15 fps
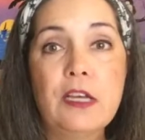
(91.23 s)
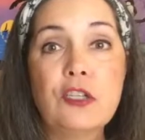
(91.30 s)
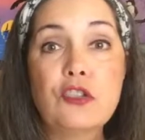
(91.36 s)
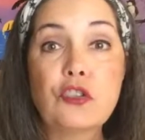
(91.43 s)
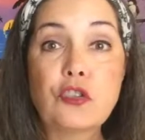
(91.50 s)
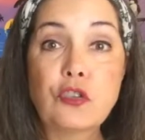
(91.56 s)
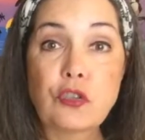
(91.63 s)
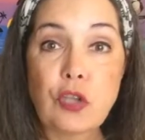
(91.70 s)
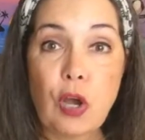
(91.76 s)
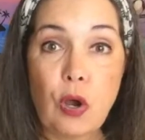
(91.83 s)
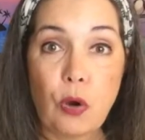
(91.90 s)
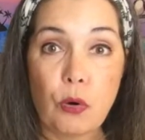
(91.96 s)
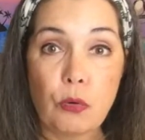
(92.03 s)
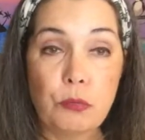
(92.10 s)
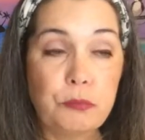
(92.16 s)

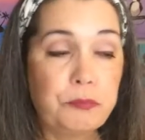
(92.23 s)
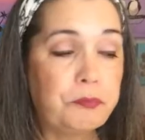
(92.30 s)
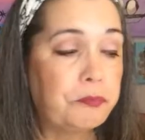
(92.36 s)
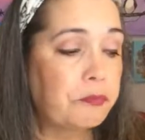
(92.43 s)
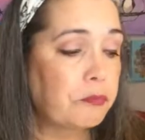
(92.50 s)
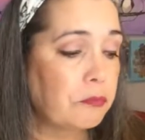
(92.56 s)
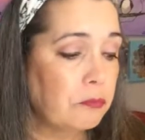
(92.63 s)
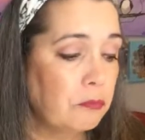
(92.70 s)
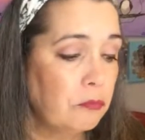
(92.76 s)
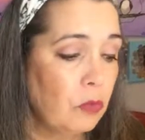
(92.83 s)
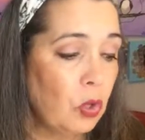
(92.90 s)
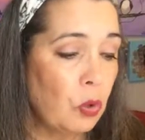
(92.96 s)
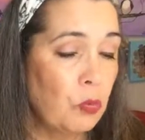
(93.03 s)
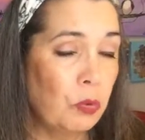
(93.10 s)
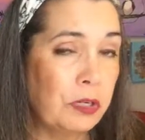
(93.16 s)
So
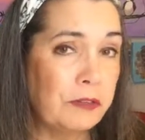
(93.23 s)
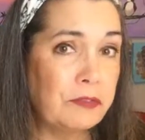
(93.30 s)
what